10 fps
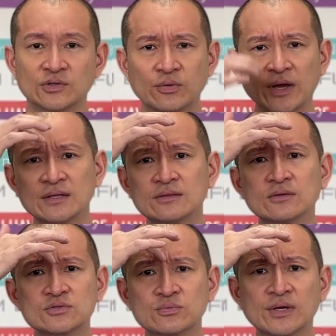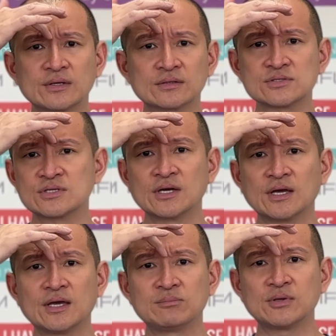Create those wrinkles
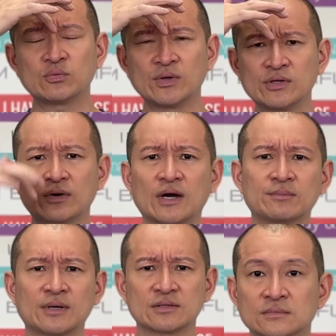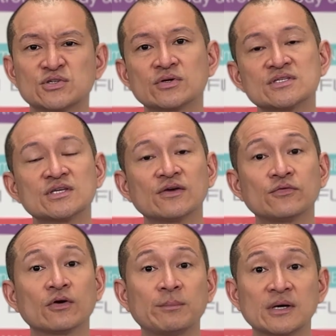in between your eyebrow. As you can see, if
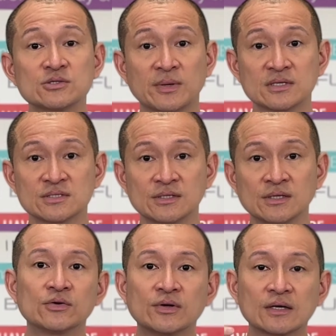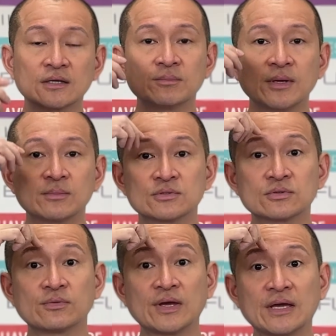you have Bell's palsy, you're not gonna be able to
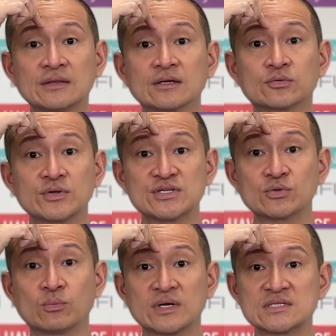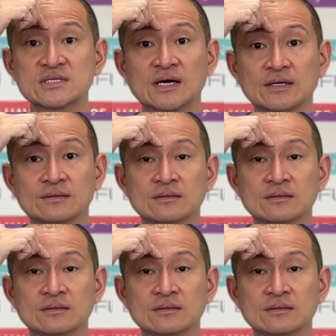create the crease on one side.